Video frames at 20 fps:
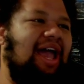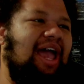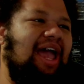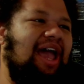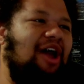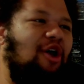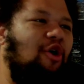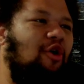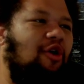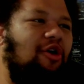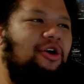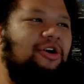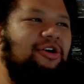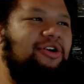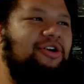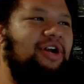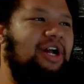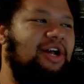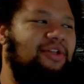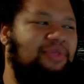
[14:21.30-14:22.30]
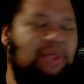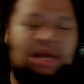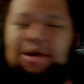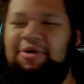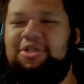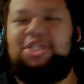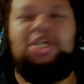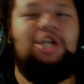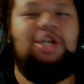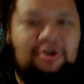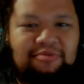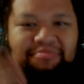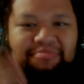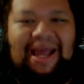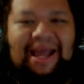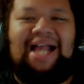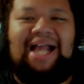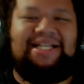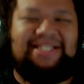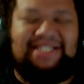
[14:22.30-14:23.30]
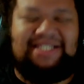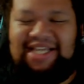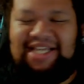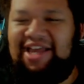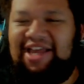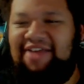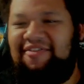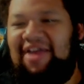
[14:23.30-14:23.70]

Or they're too massive